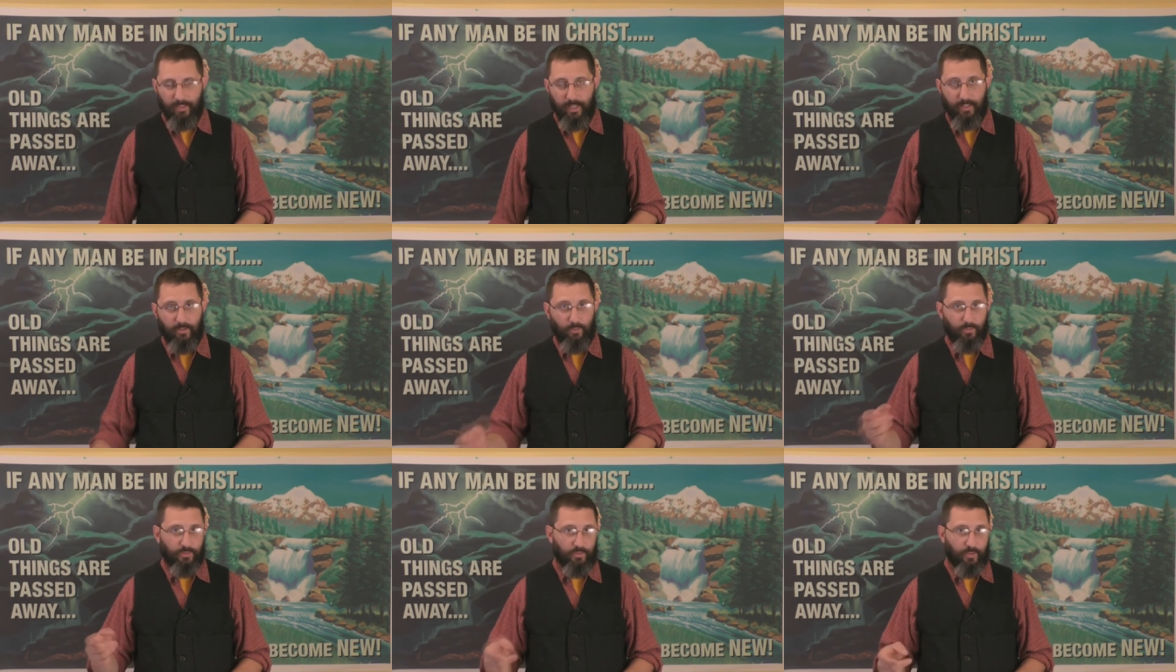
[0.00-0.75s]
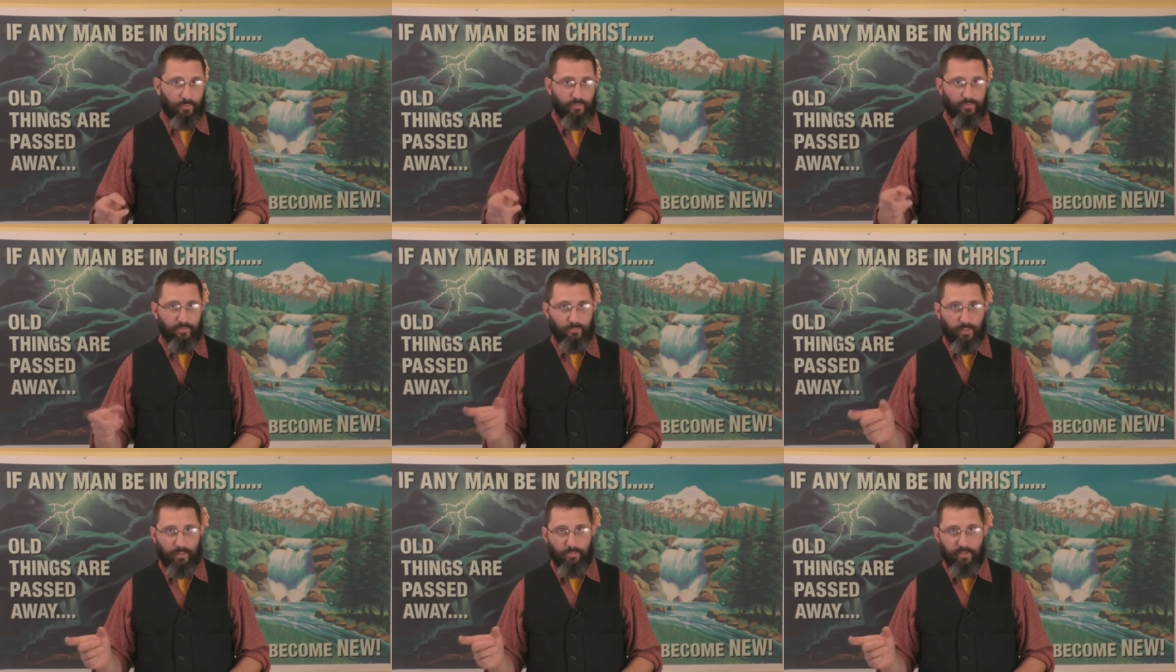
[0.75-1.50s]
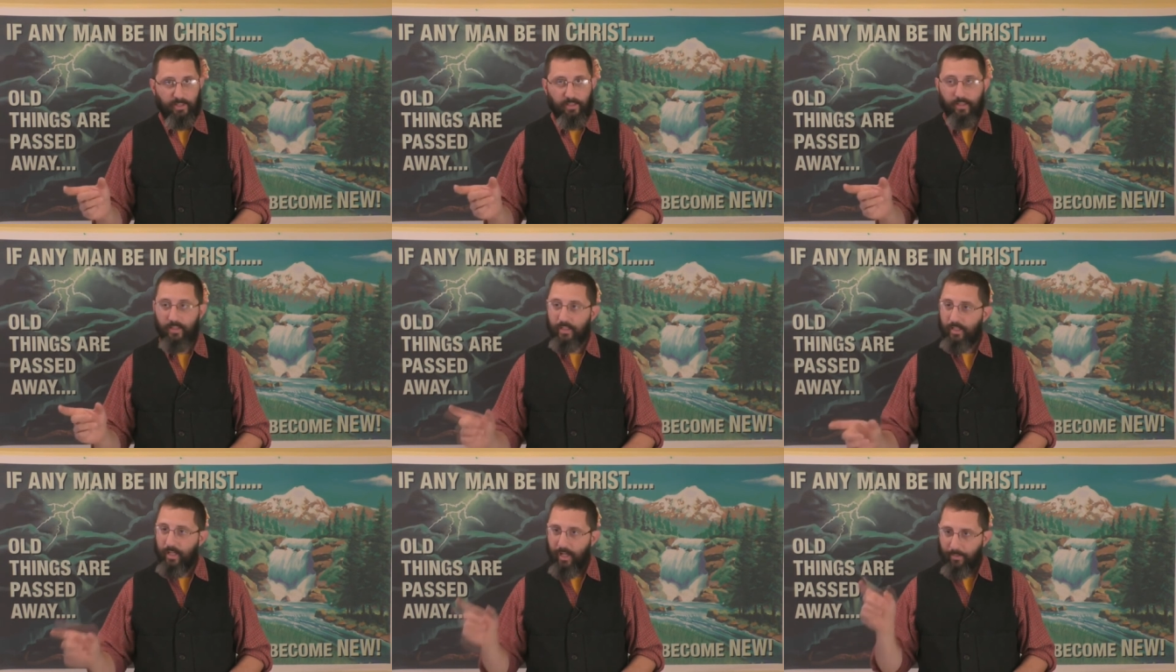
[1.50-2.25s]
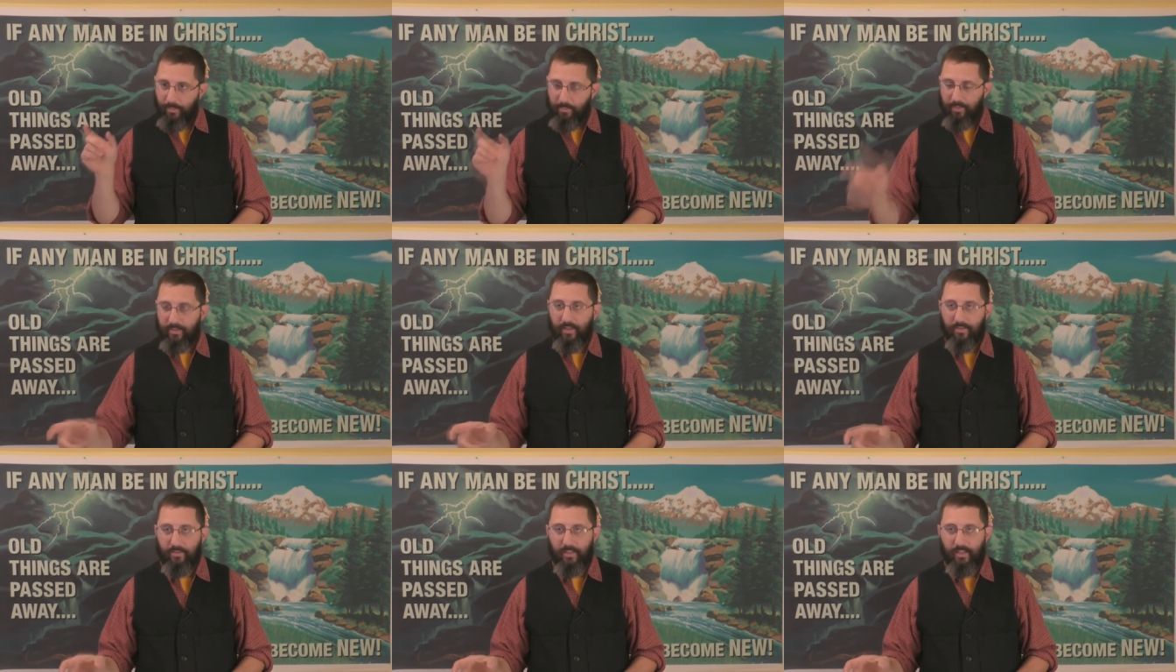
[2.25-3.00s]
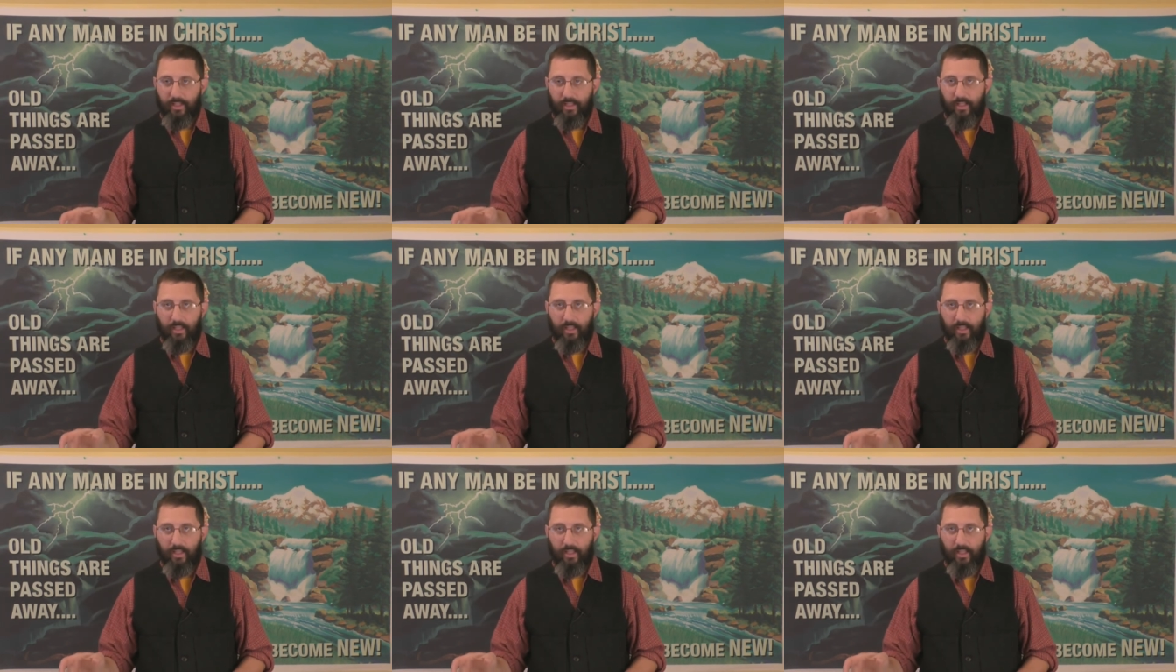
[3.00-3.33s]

He had an old sermon from Bob Reed, and we put that thing in.